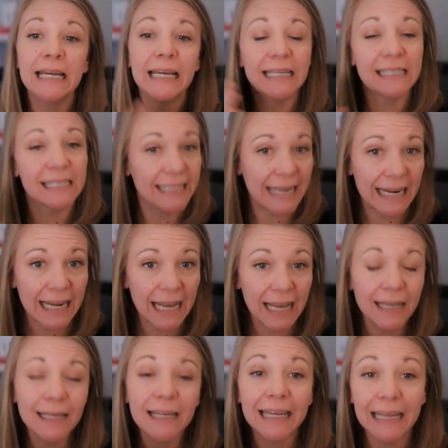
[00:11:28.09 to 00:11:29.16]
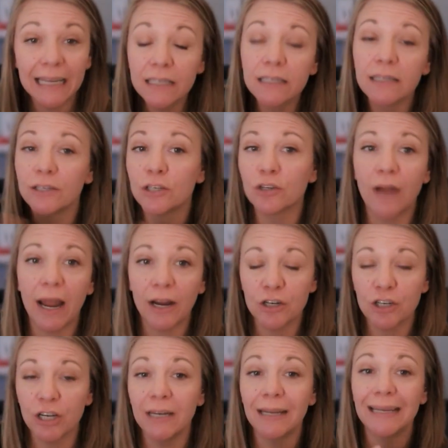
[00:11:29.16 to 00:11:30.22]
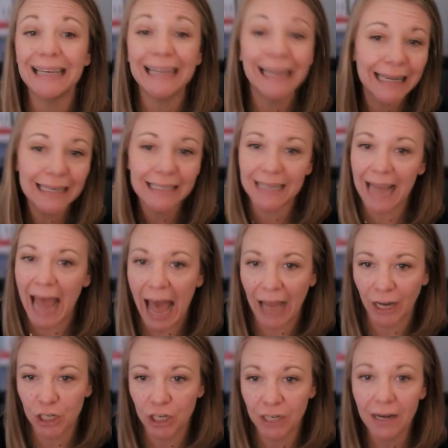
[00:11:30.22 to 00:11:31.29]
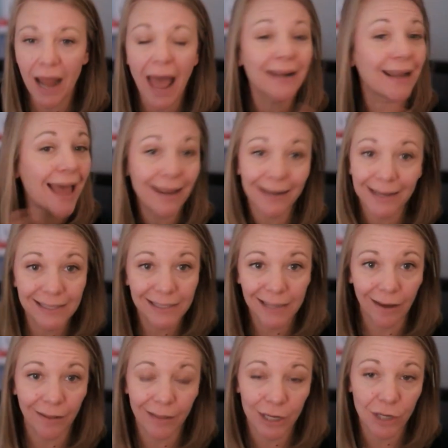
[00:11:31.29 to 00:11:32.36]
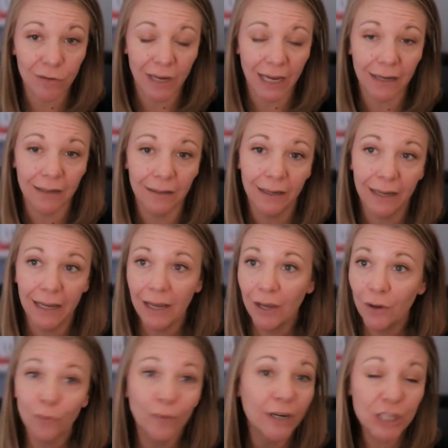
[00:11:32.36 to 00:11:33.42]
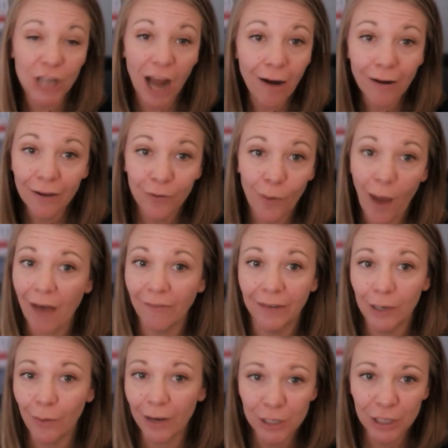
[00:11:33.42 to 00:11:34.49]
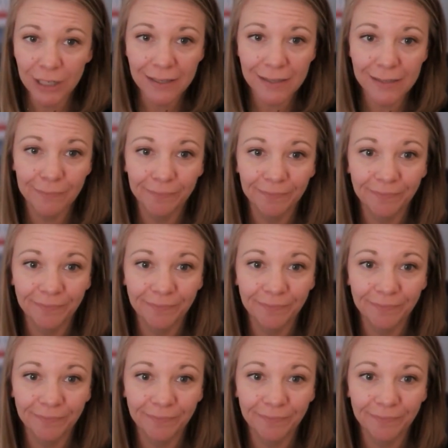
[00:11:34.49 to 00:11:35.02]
It's data into direction and into action at any scale that you need. Reach out if you have any questions.